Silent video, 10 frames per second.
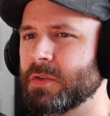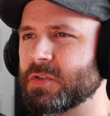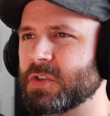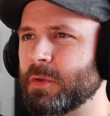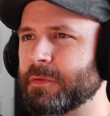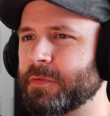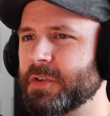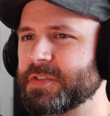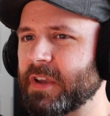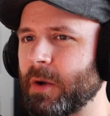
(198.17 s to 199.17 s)
So the
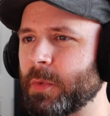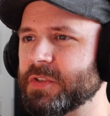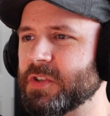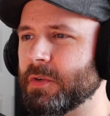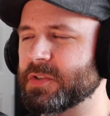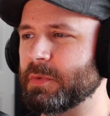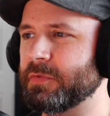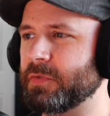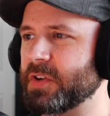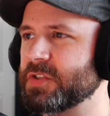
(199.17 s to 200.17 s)
first thing I want to do is
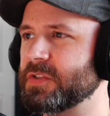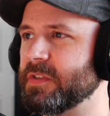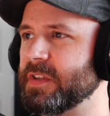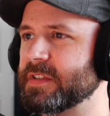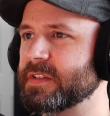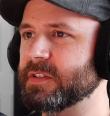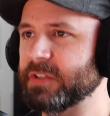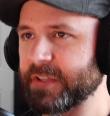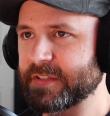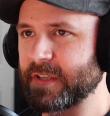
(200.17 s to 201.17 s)
refresh this
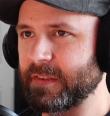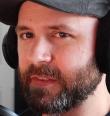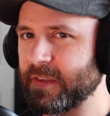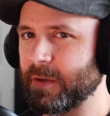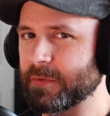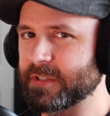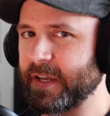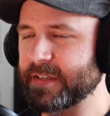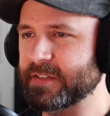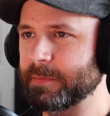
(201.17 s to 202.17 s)
list. I think it was
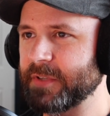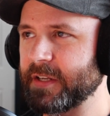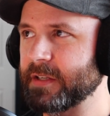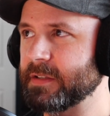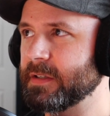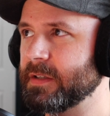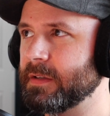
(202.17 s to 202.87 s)
last updated